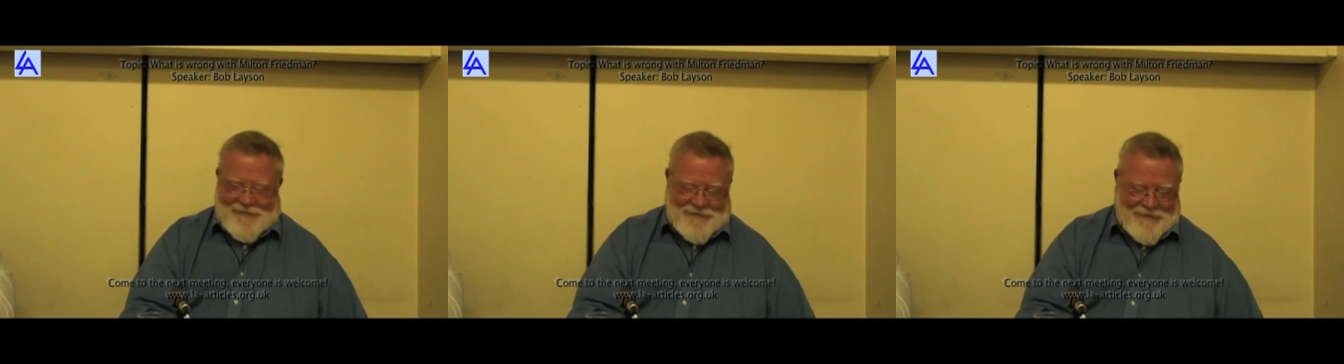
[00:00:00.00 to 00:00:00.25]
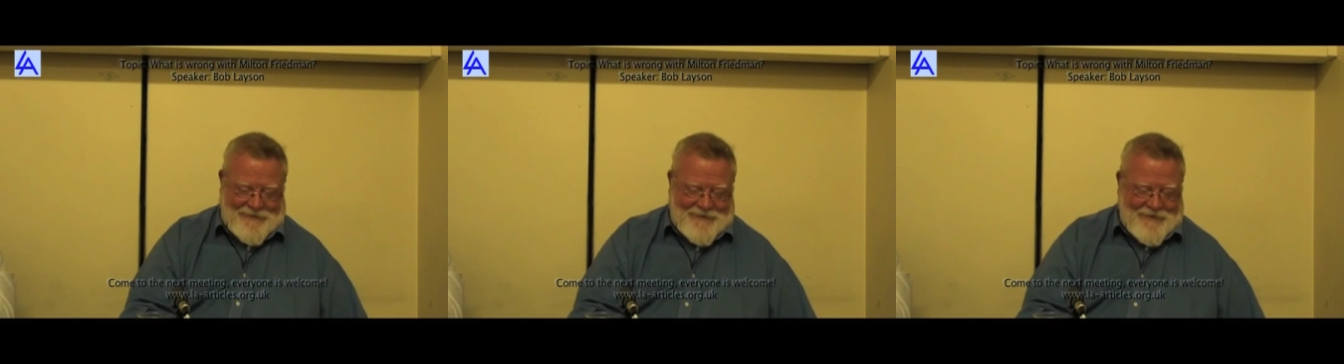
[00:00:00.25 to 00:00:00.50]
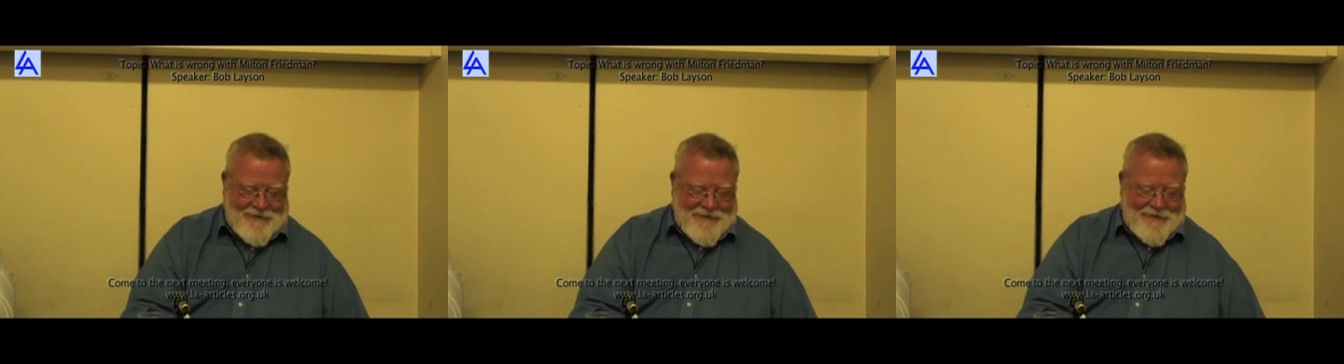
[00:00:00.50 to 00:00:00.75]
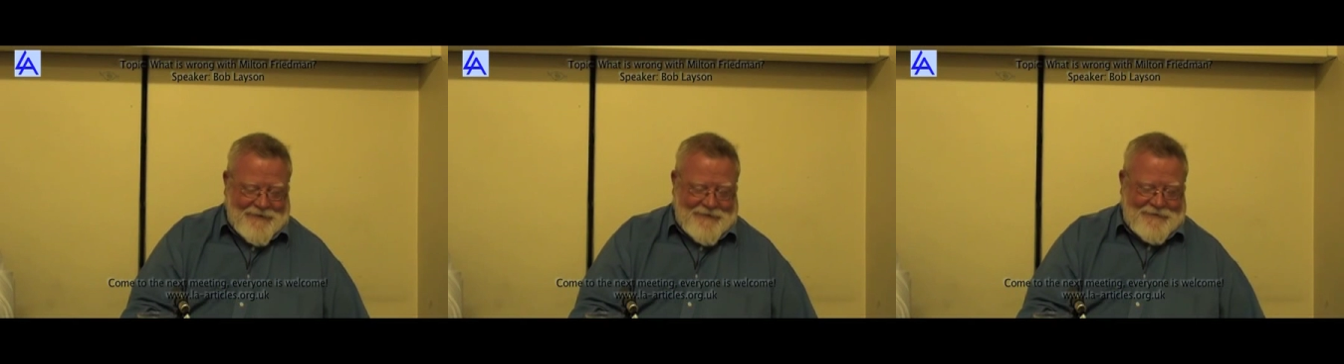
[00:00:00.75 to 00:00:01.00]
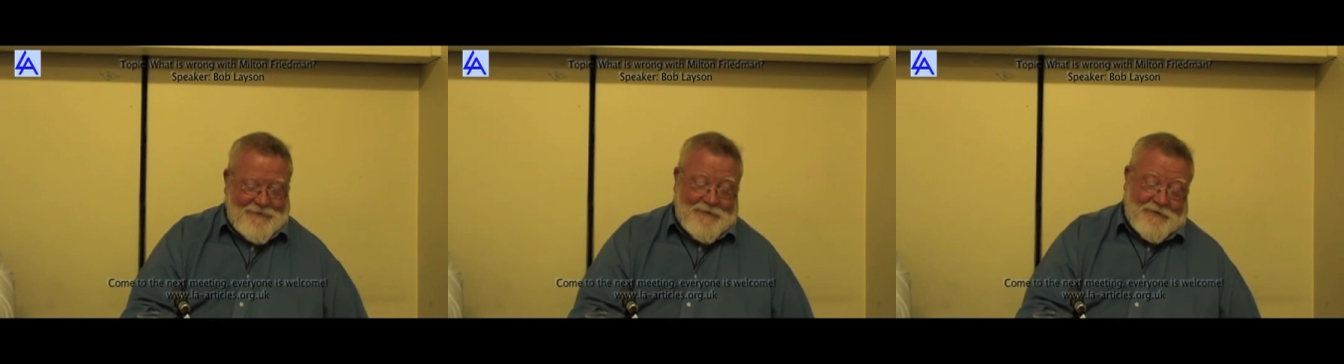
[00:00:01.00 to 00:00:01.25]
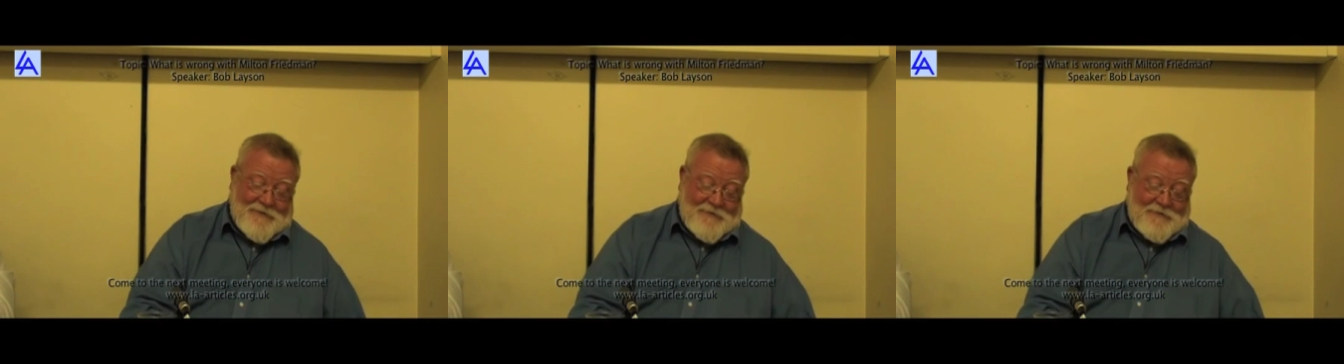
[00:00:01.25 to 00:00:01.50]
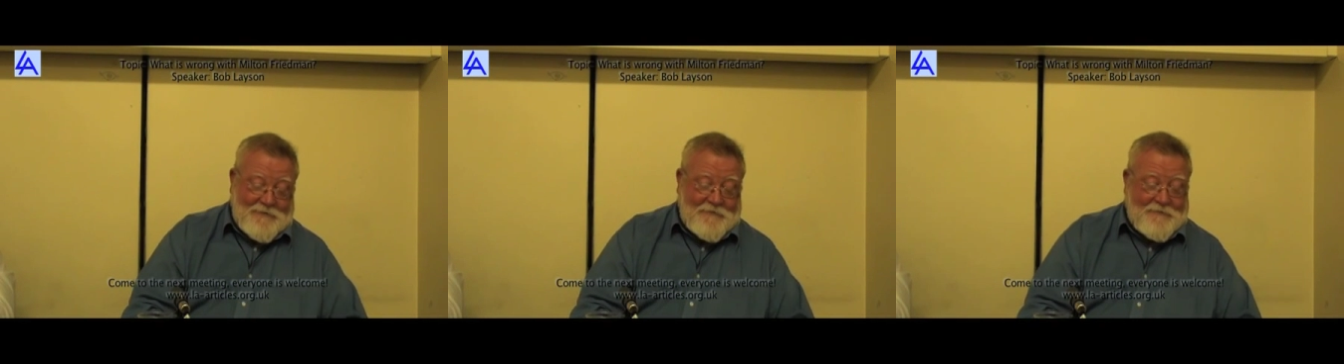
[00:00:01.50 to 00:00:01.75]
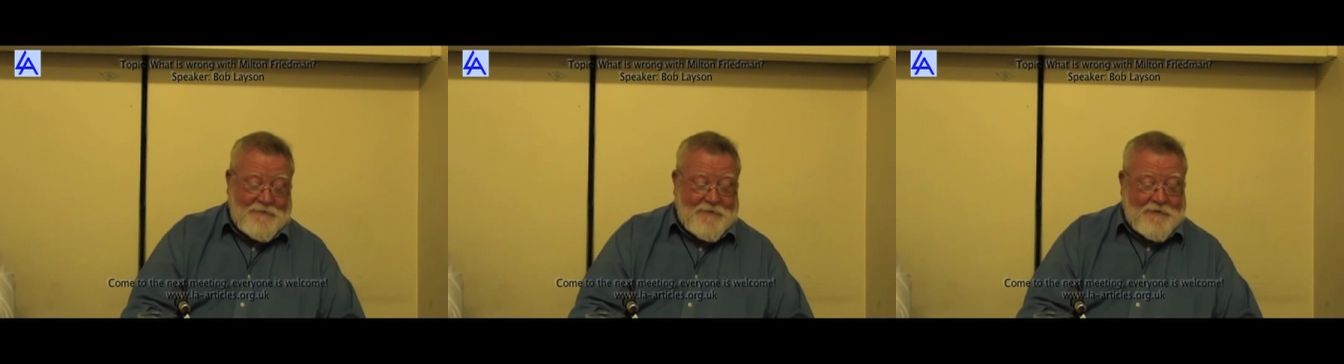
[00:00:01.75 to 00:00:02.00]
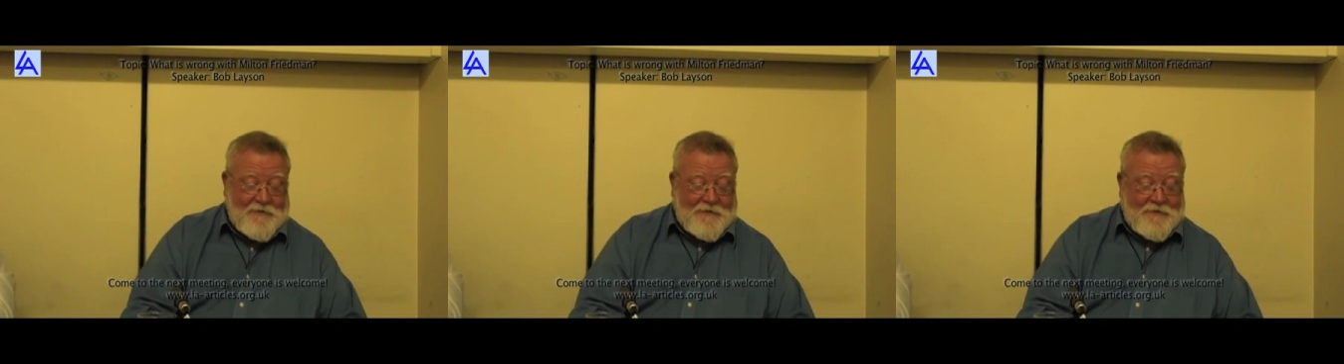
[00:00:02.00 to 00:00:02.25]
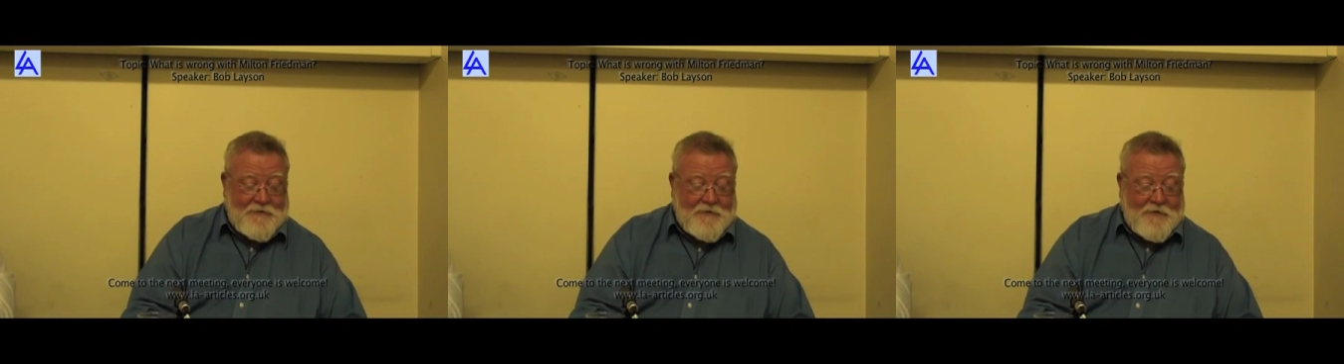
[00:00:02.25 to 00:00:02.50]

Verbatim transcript: classes don't like it. Well, yes.